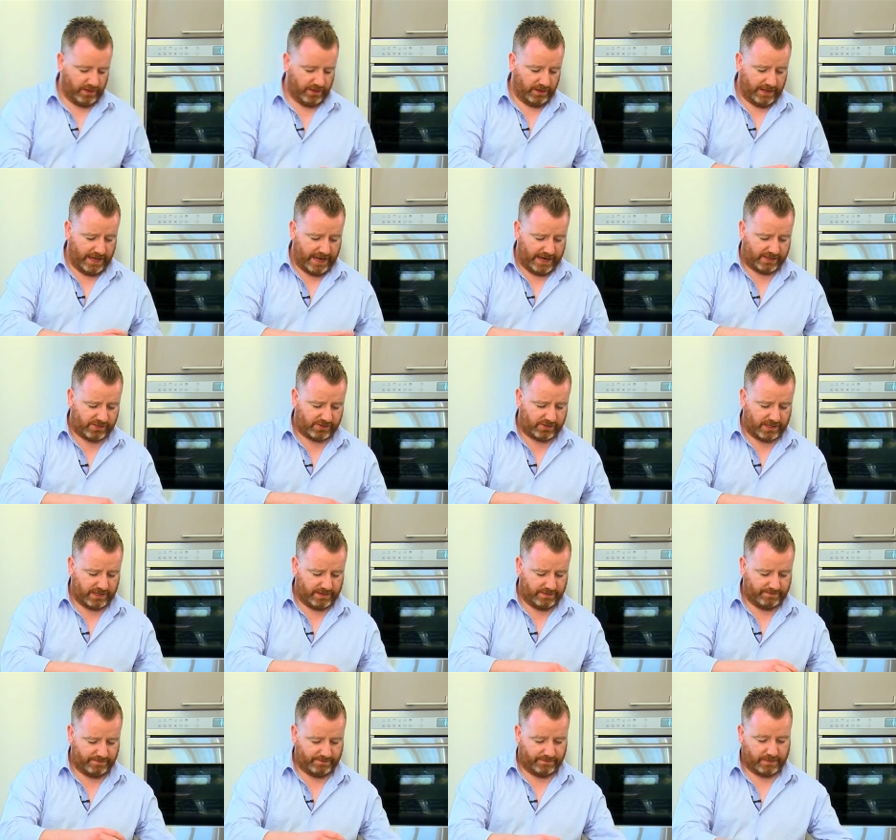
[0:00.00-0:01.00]
little extra,
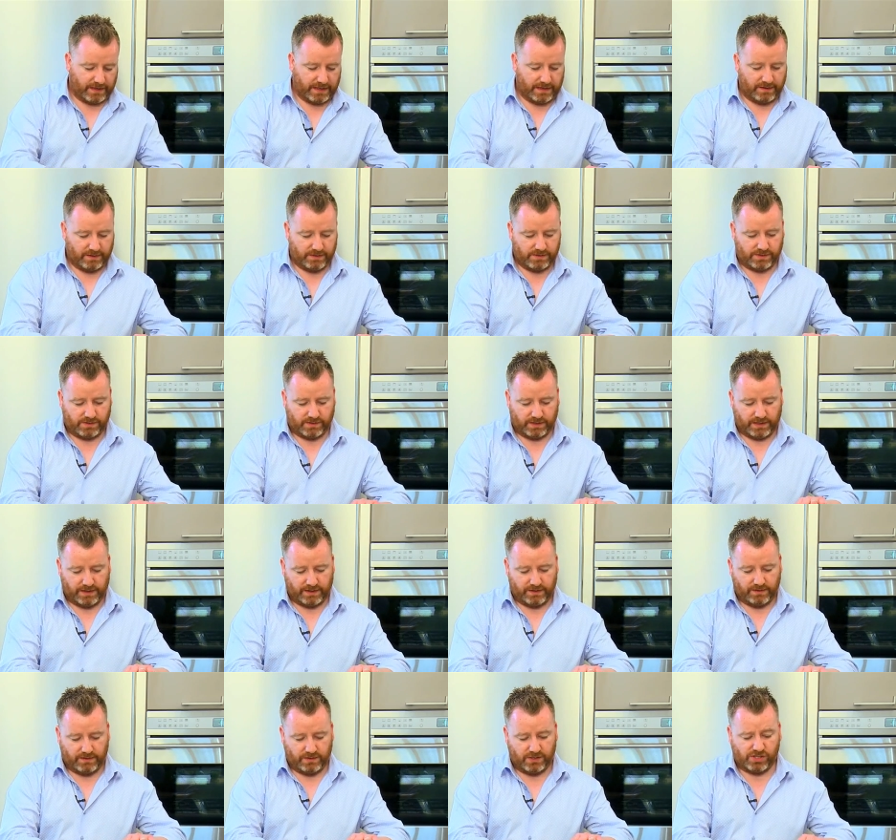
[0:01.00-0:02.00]
I'm just gonna
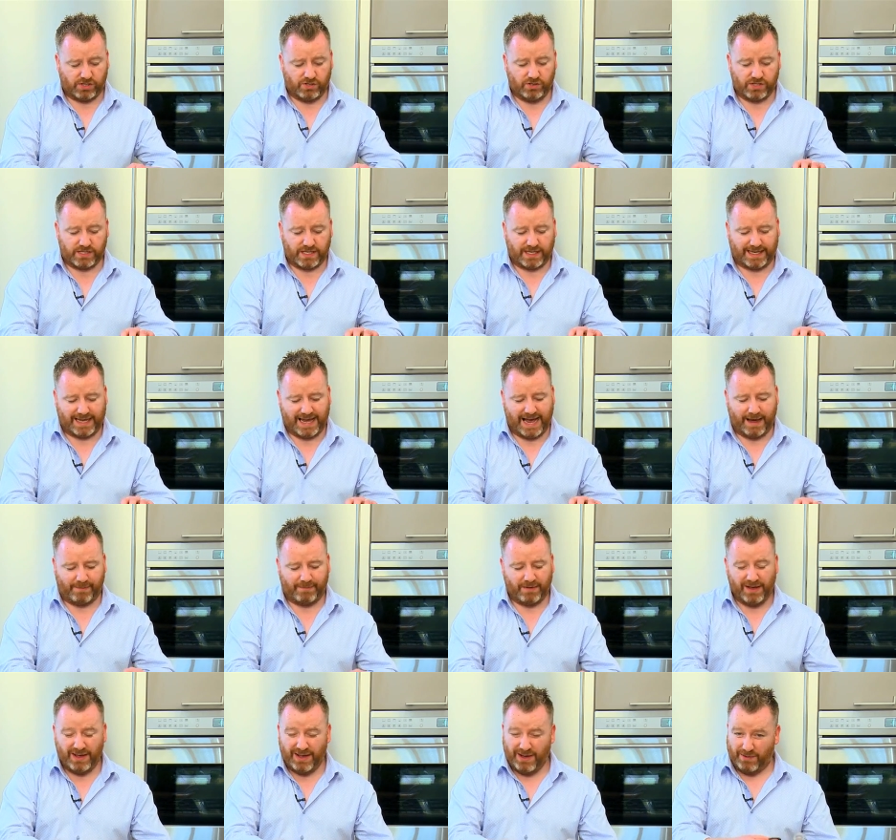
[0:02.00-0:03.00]
just use the
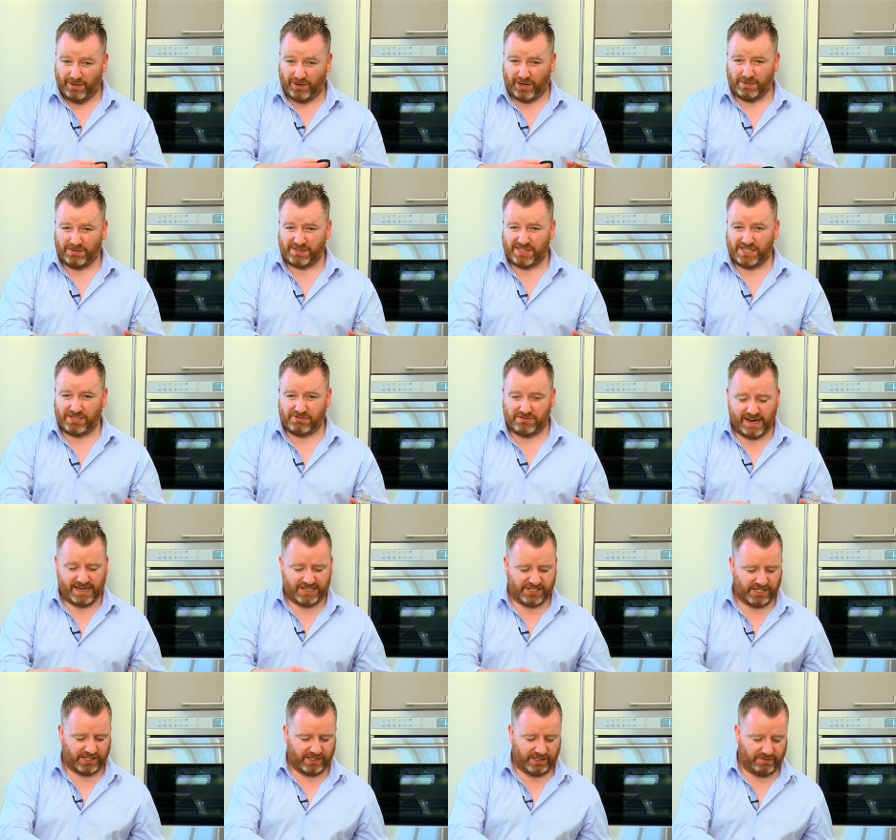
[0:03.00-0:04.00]
cap. When it comes to these
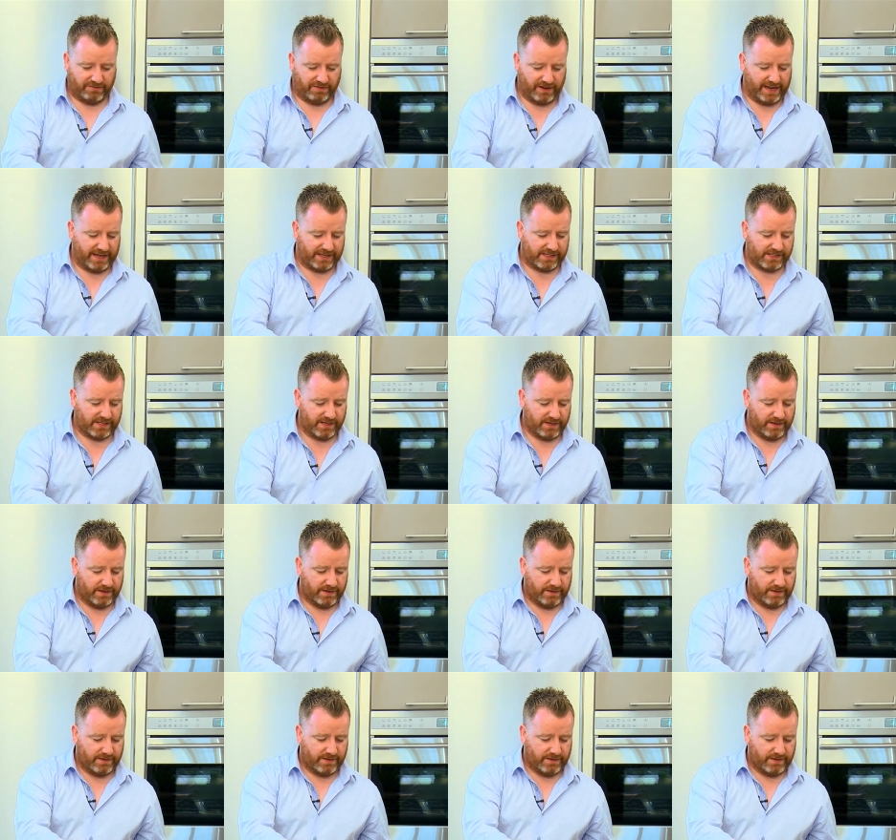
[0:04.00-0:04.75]
red chili flakes,